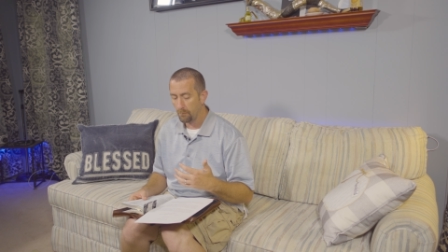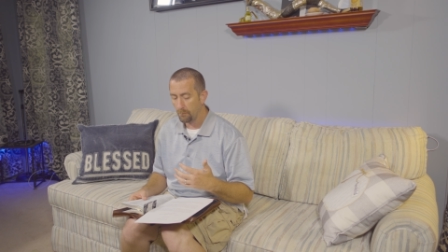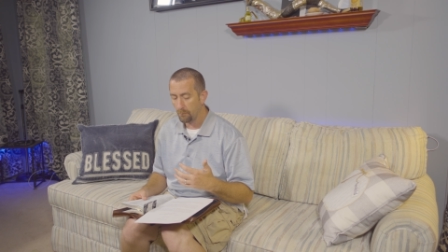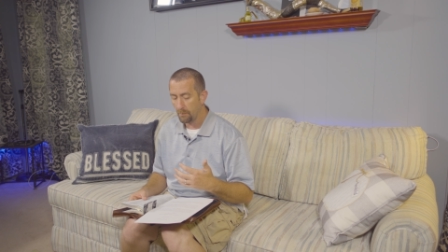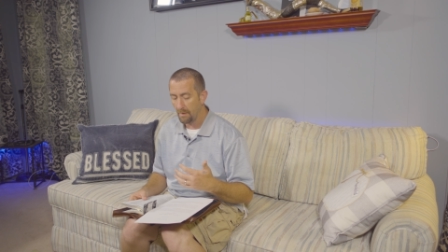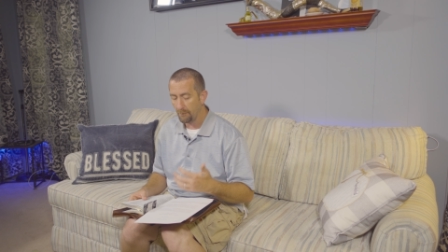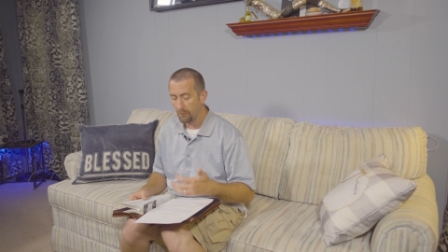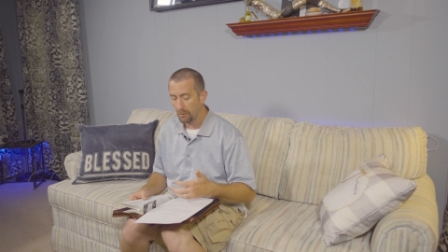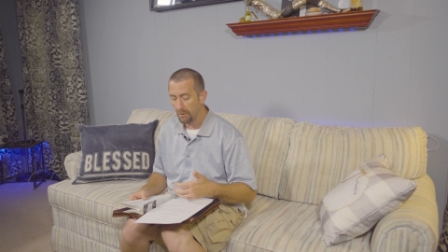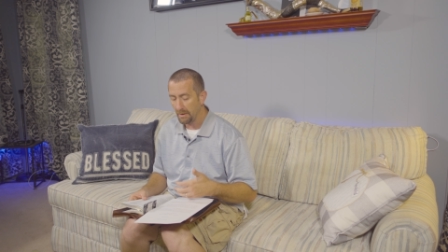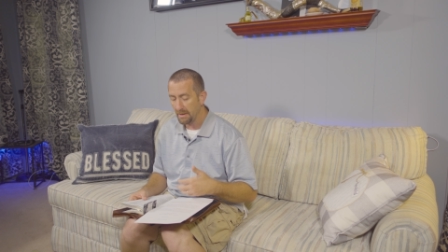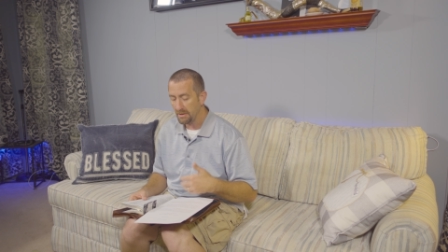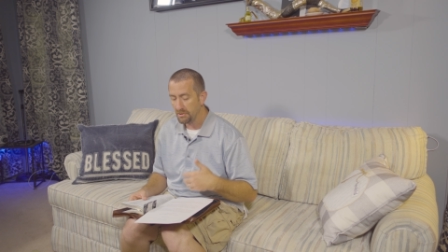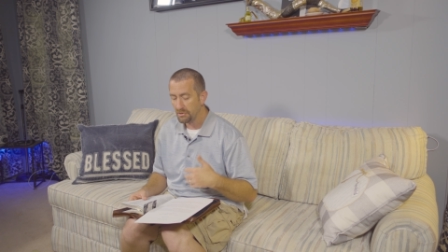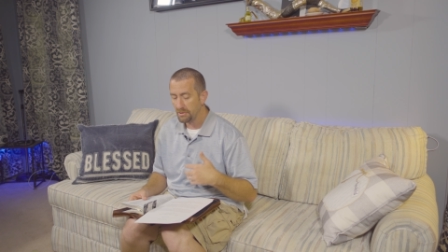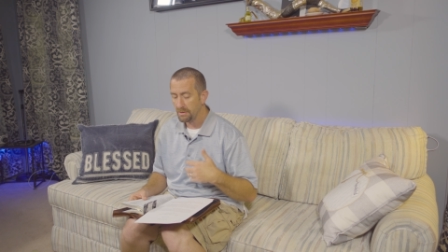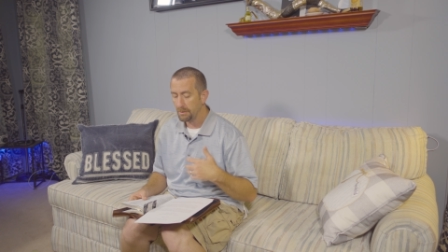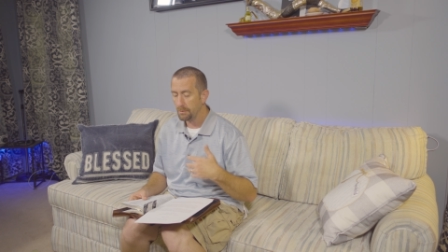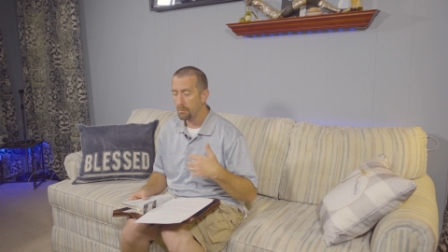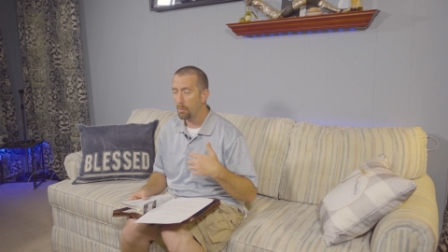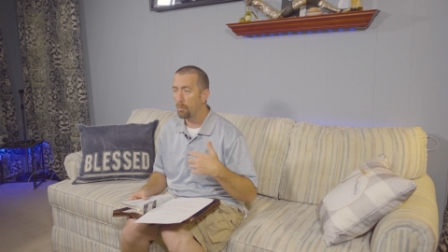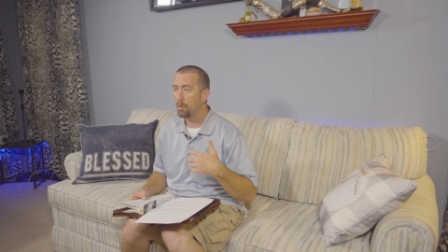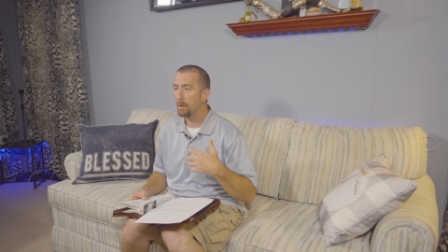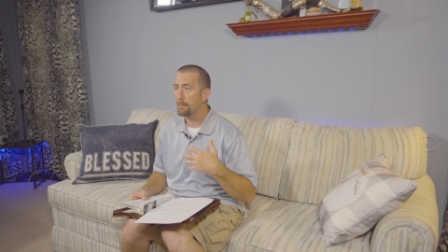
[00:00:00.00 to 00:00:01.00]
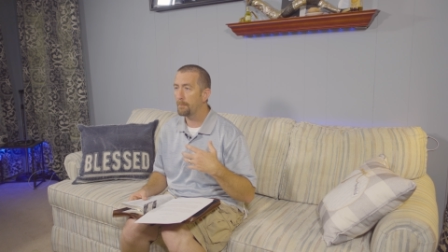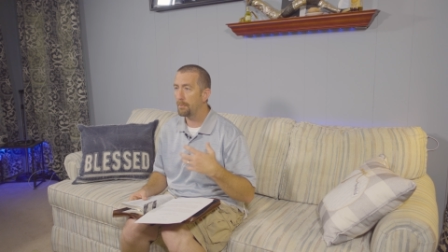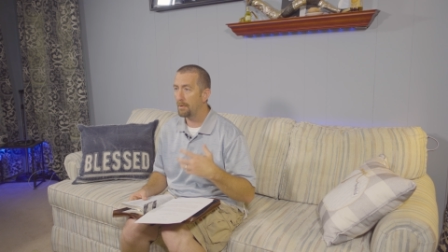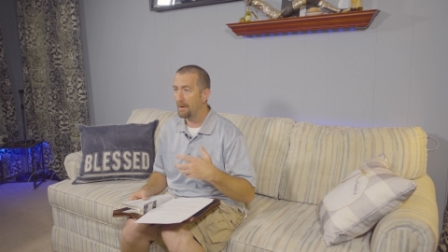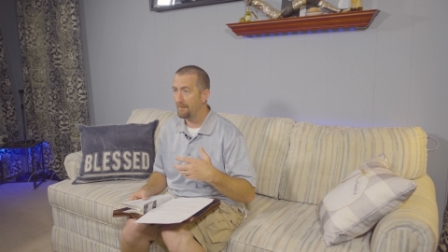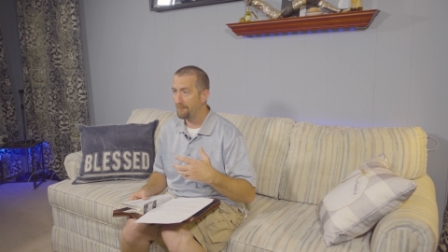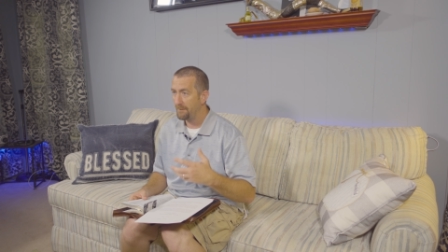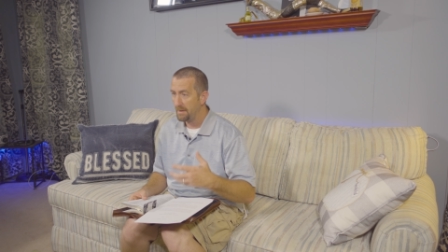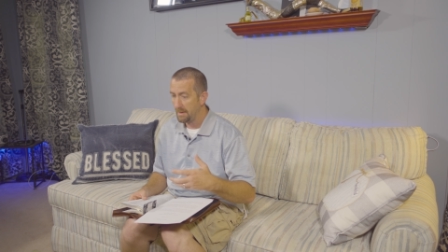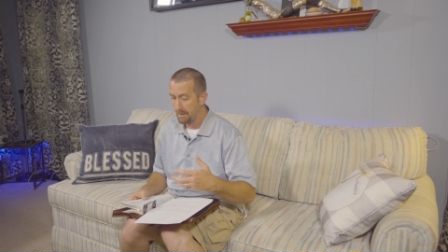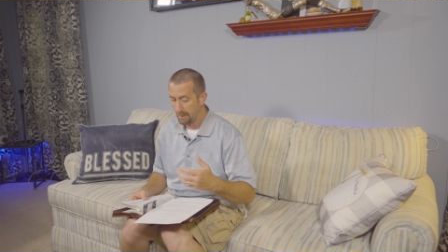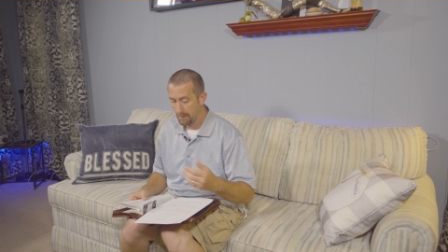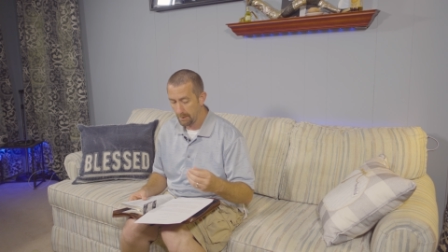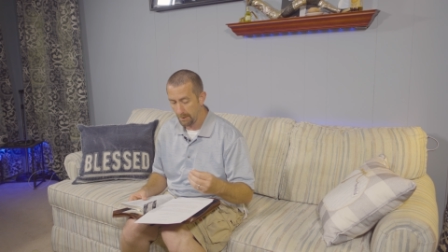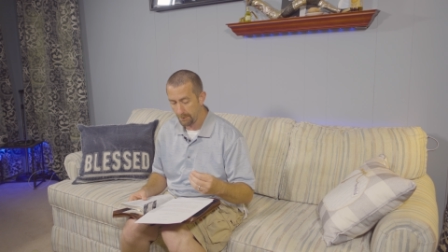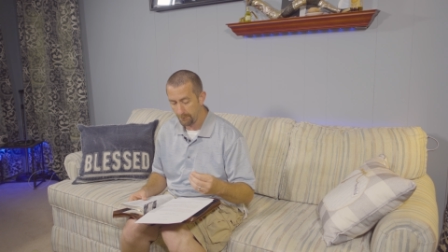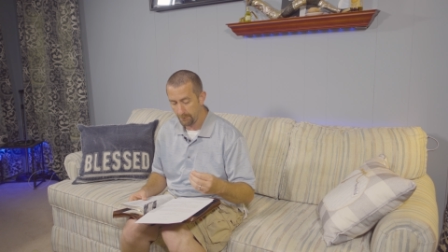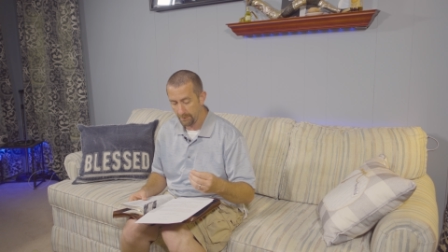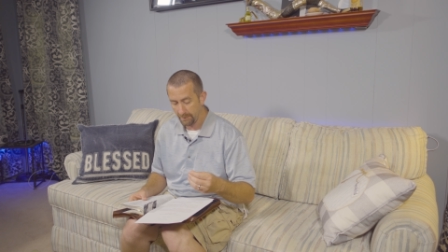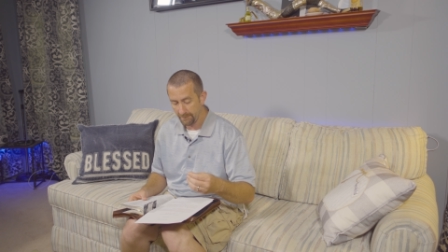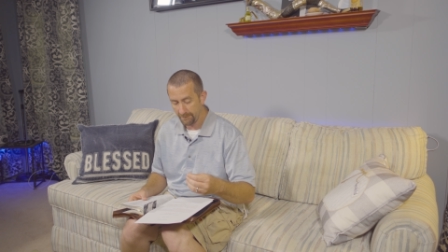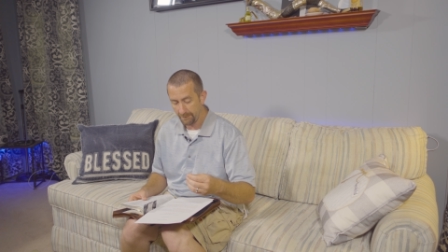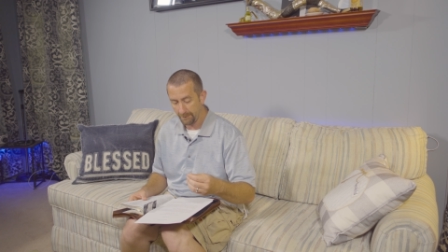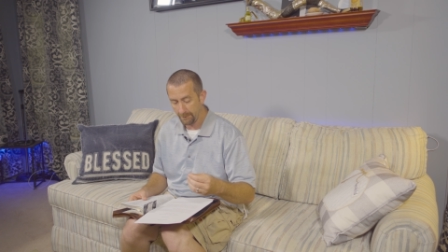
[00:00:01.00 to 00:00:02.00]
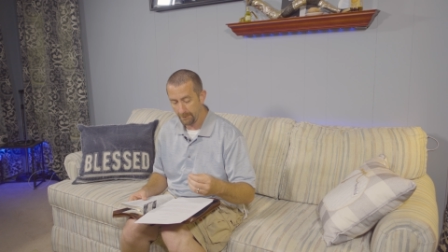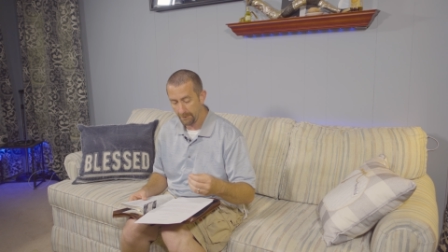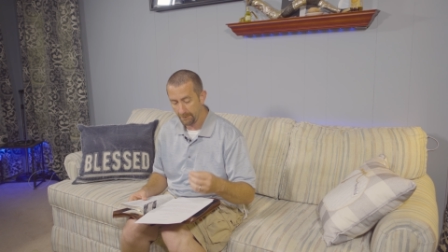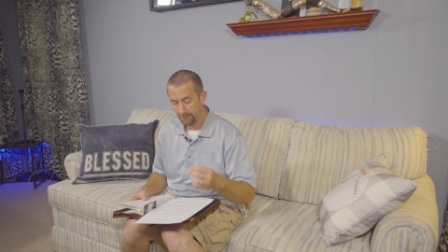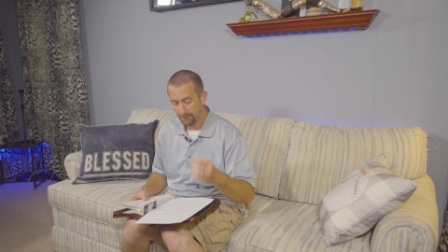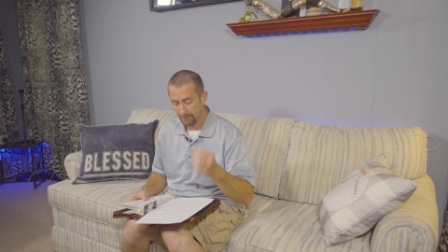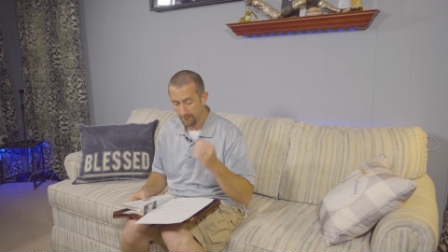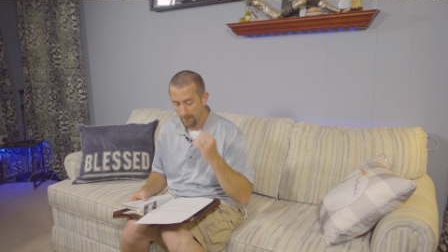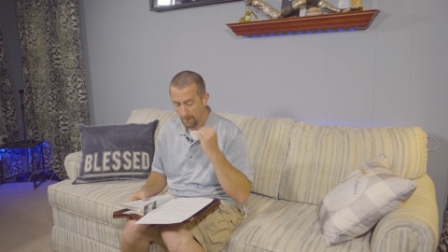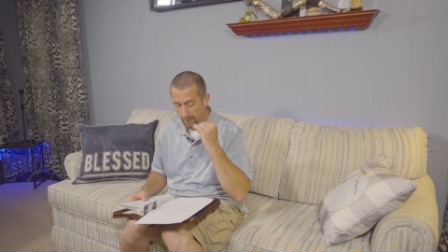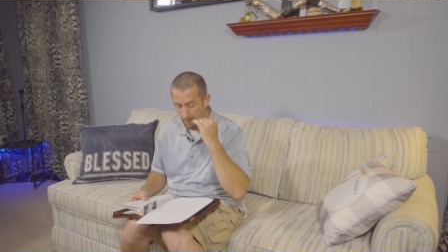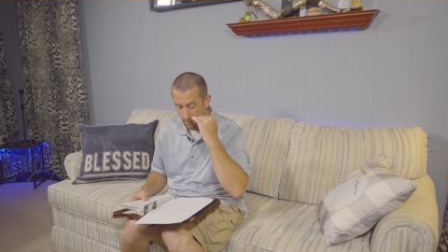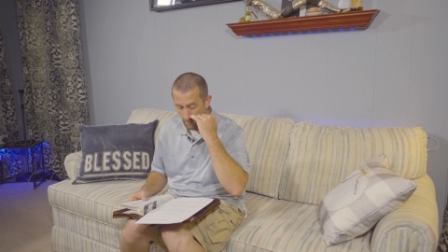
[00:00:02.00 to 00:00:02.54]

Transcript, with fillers: revelation or prophetic utterance in this,